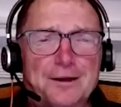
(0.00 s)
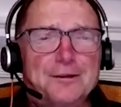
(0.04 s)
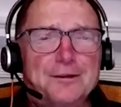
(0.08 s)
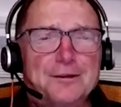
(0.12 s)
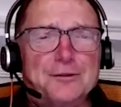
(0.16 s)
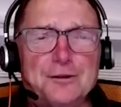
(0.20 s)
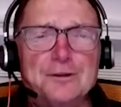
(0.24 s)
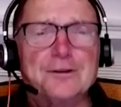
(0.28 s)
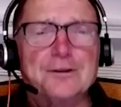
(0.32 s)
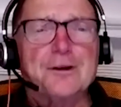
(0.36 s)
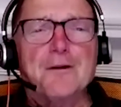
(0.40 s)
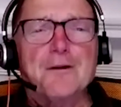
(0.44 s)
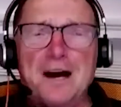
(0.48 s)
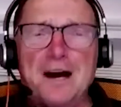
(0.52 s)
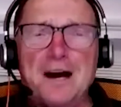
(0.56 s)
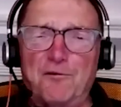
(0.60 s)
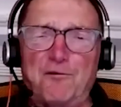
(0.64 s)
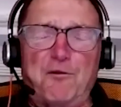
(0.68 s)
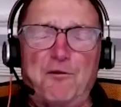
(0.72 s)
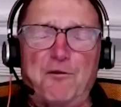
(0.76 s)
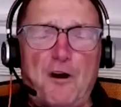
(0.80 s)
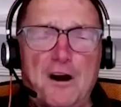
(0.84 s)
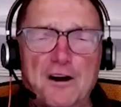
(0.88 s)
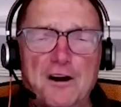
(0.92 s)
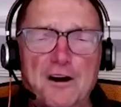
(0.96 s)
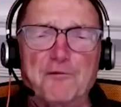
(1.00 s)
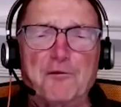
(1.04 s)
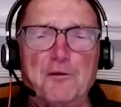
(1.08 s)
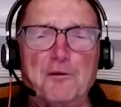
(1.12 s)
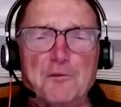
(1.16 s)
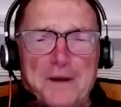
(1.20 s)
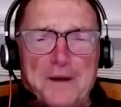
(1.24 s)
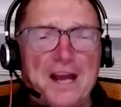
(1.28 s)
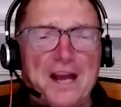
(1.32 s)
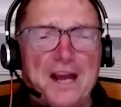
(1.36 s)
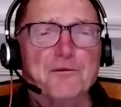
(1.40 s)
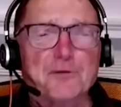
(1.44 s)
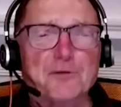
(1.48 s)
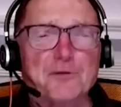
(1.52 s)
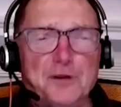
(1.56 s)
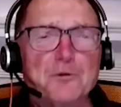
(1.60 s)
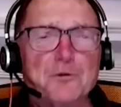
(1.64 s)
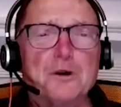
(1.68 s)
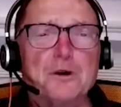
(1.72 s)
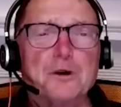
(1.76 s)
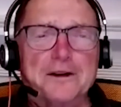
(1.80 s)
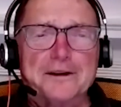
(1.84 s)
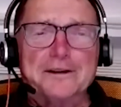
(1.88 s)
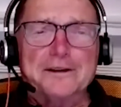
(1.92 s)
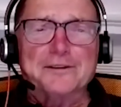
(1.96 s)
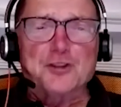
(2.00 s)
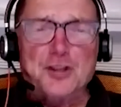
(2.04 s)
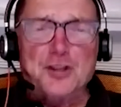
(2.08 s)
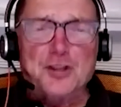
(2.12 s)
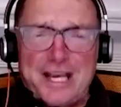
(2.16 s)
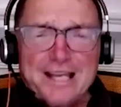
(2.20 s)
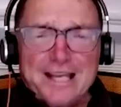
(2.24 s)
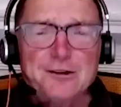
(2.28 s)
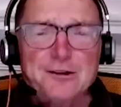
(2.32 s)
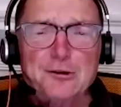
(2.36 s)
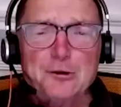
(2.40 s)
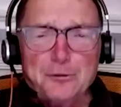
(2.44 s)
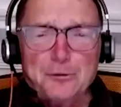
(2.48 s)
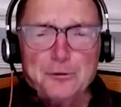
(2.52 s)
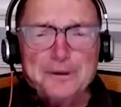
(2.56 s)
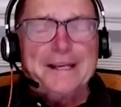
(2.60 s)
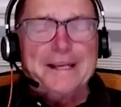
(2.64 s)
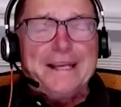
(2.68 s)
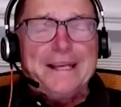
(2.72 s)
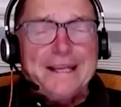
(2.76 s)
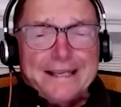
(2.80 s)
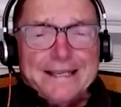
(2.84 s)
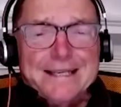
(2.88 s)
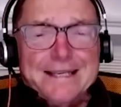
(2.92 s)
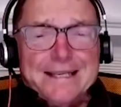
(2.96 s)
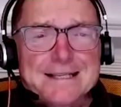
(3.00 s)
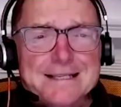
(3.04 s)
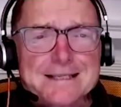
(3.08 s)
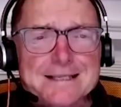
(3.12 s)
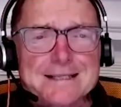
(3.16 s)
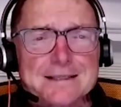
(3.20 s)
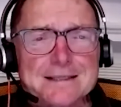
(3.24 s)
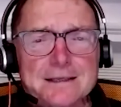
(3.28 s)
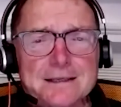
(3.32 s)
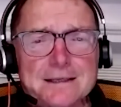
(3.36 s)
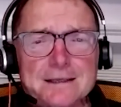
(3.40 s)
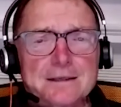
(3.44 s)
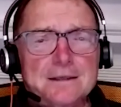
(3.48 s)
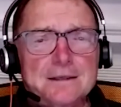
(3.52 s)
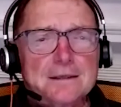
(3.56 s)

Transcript: you know how far from everywhere Chandler is?